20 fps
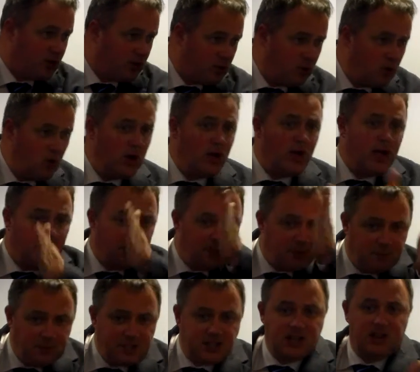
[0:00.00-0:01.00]
through
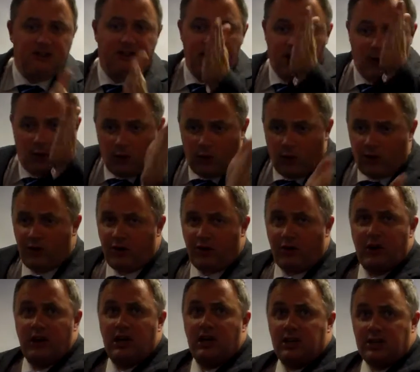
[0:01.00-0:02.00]
in specific
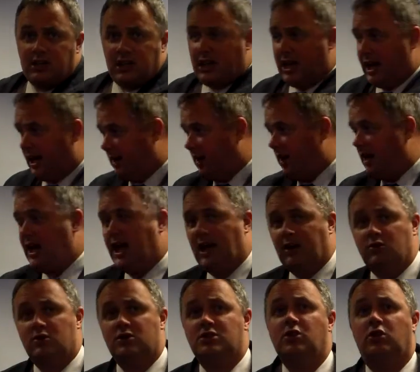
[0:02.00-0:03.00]
order to get to the
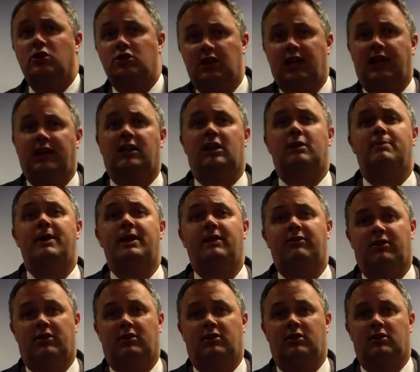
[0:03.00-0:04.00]
end result, to get to the
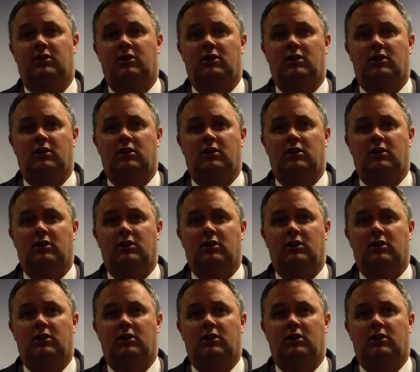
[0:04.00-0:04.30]
benefit.